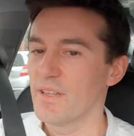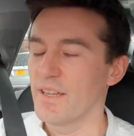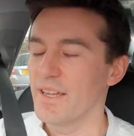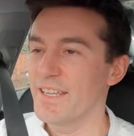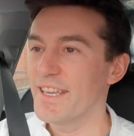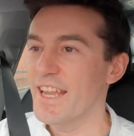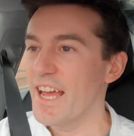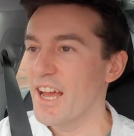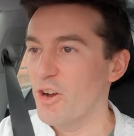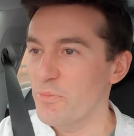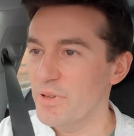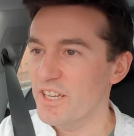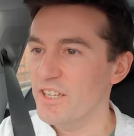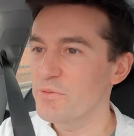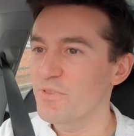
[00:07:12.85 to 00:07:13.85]
And now,
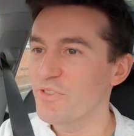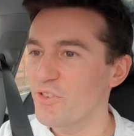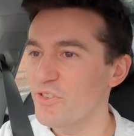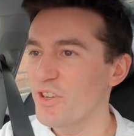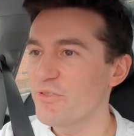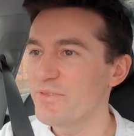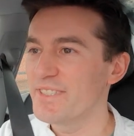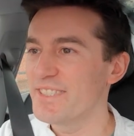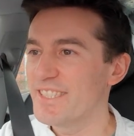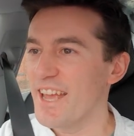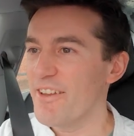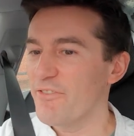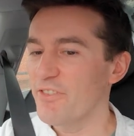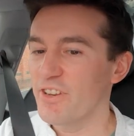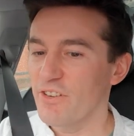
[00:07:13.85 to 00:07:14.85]
because we've got no
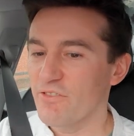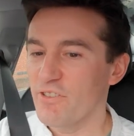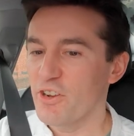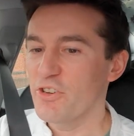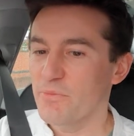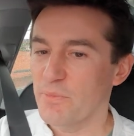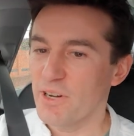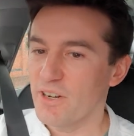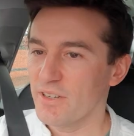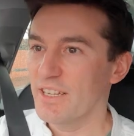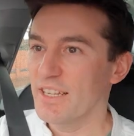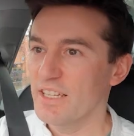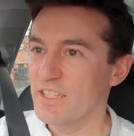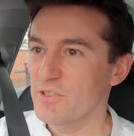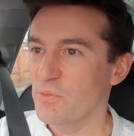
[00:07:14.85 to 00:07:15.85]
definite road
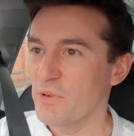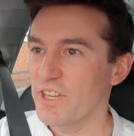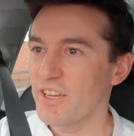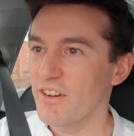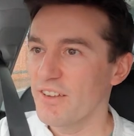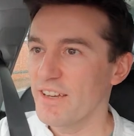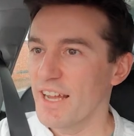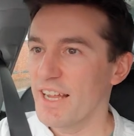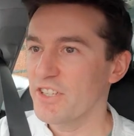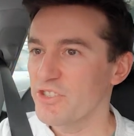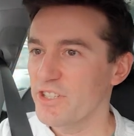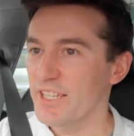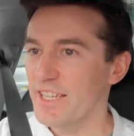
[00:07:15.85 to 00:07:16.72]
markings, we can't actually